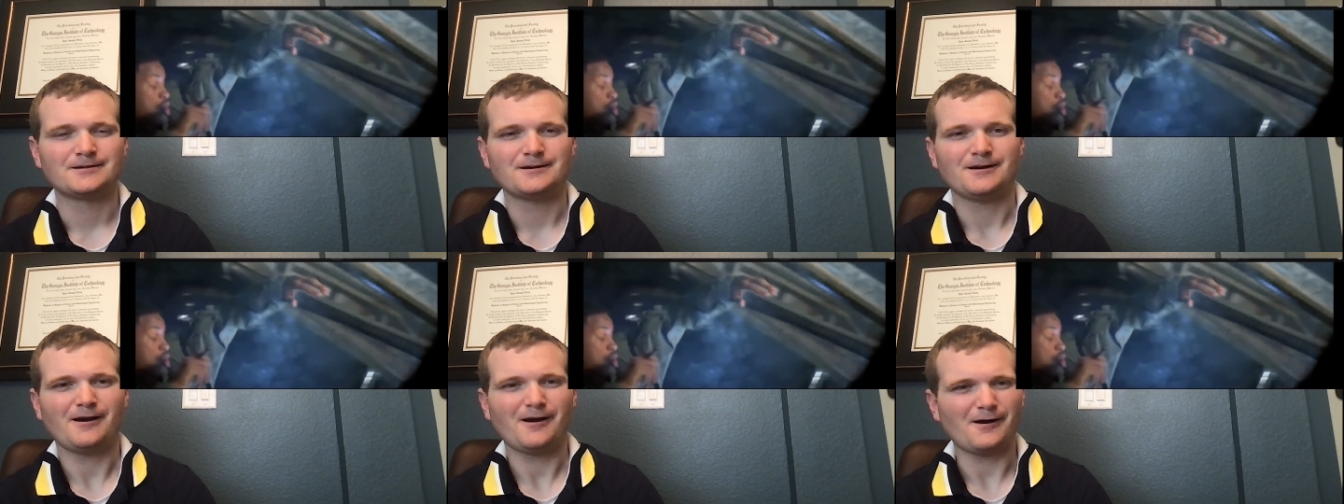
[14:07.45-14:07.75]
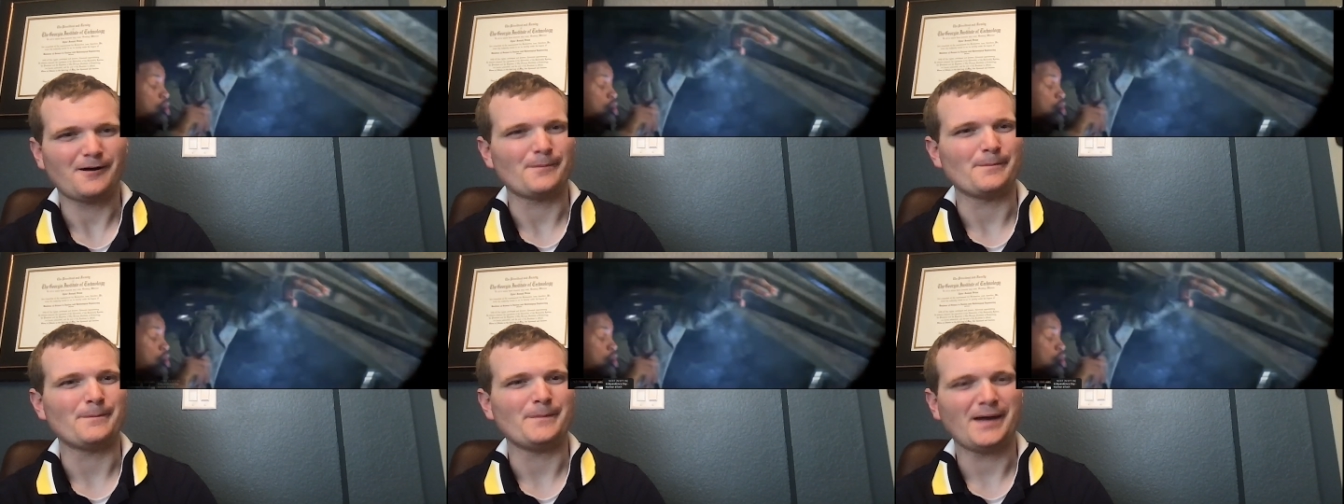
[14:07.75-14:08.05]

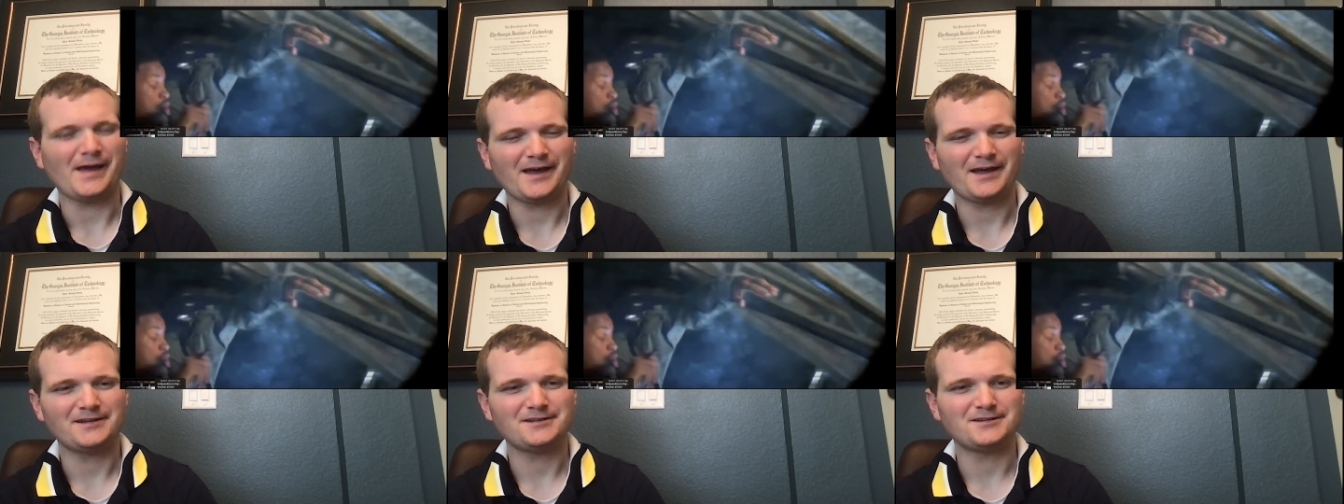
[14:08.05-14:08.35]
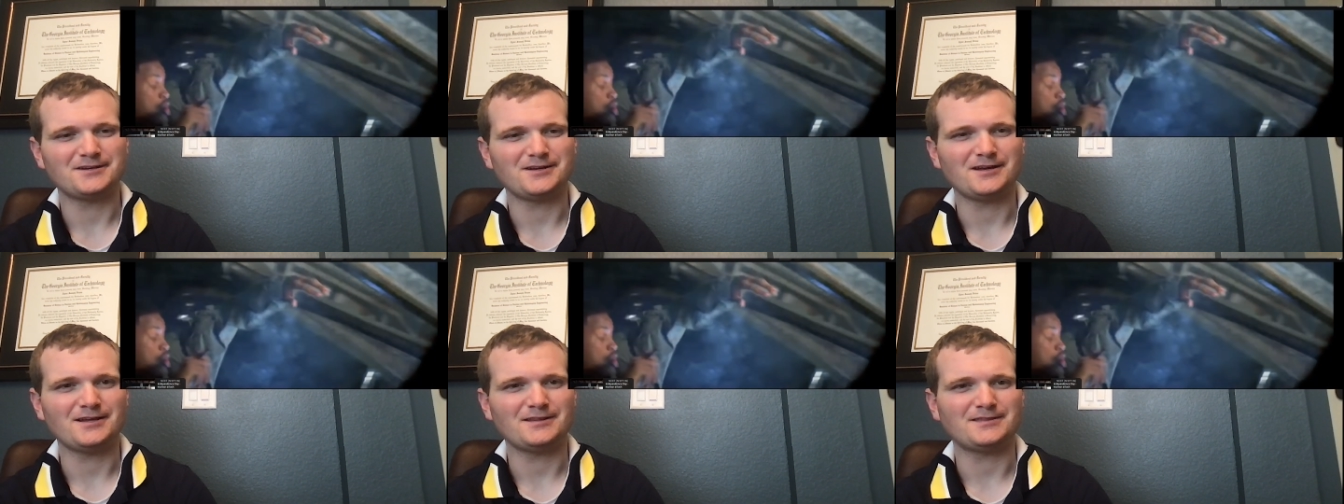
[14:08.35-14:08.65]
oh, man,
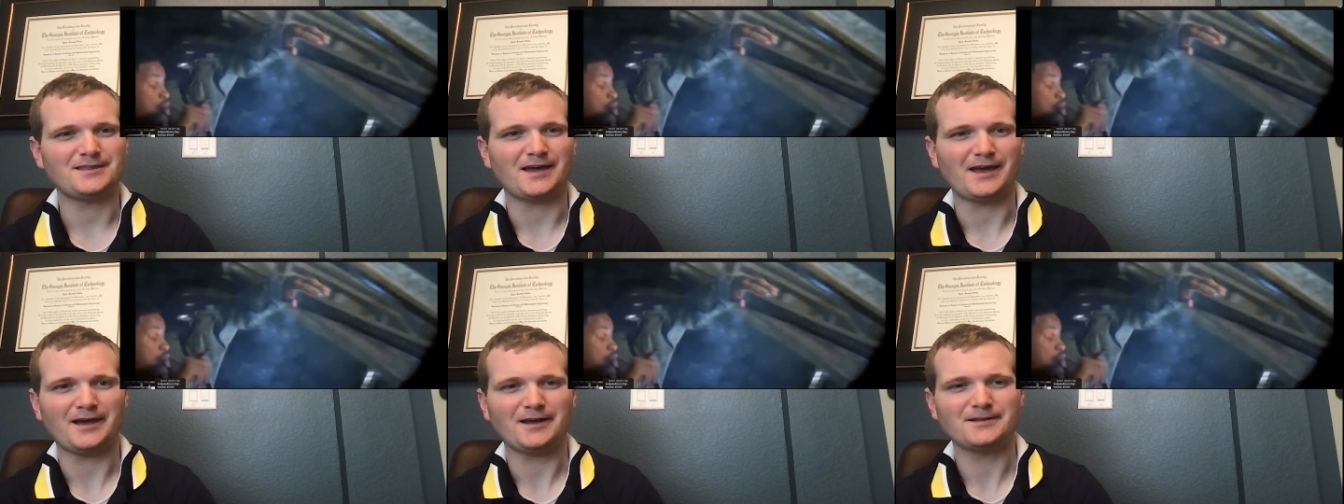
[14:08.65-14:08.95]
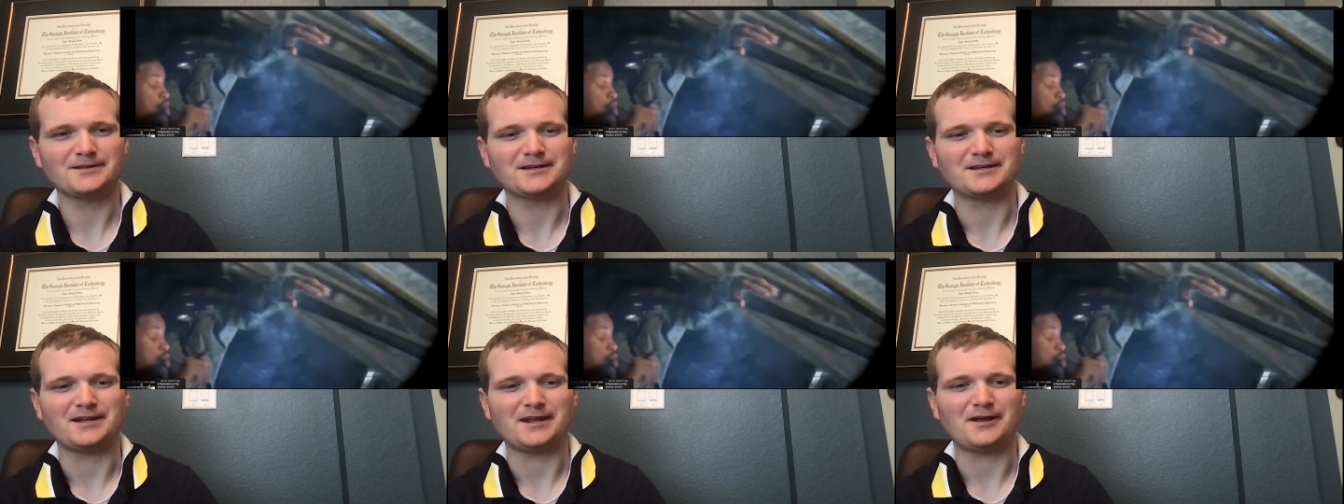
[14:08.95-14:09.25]
you hit the
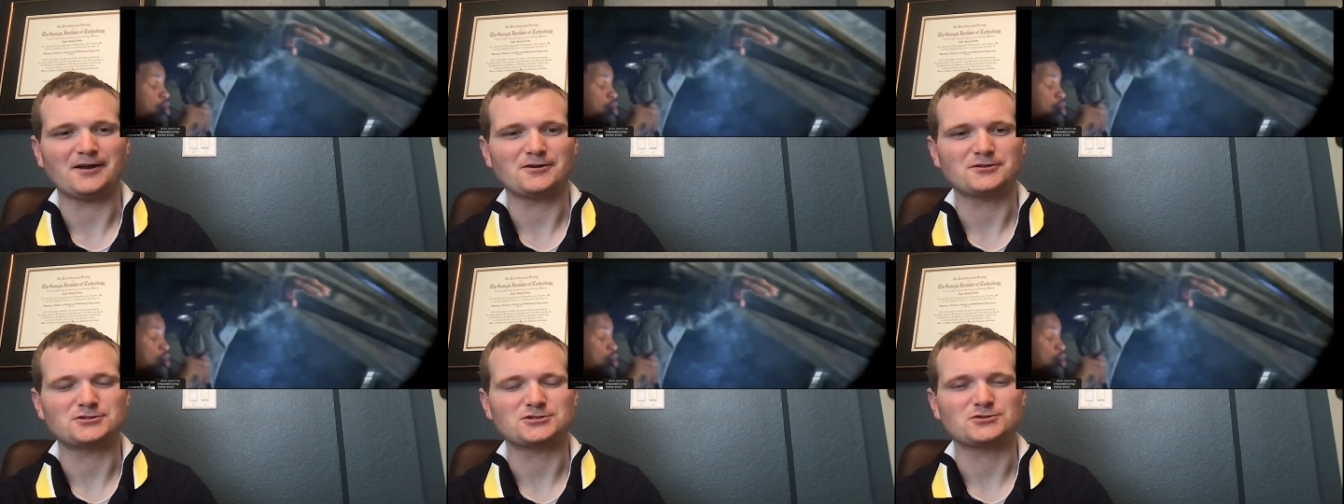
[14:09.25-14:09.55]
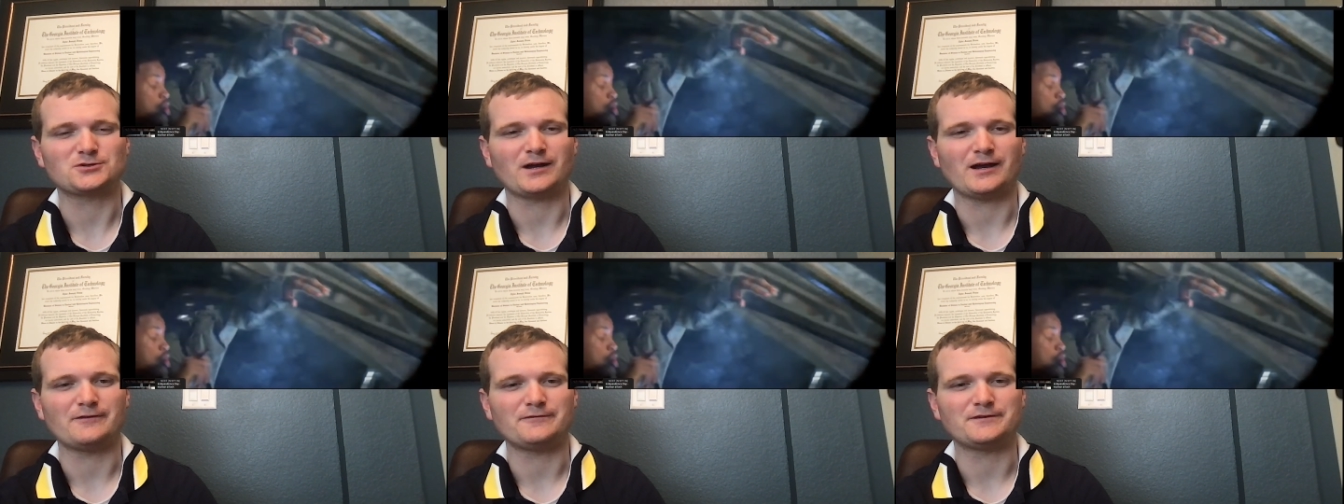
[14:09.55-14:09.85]
alien air
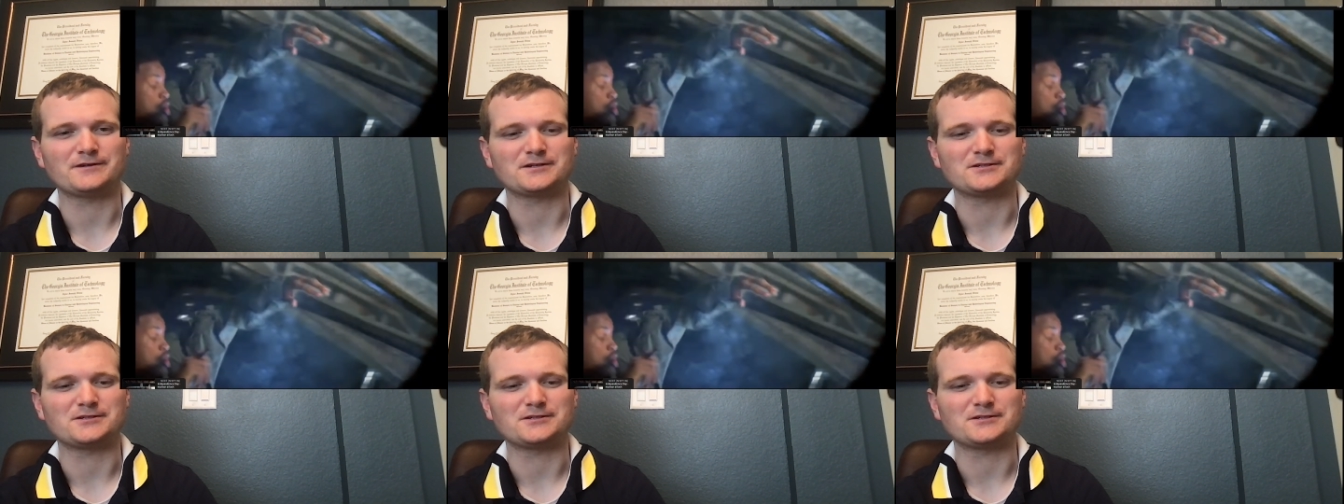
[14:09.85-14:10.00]
traffic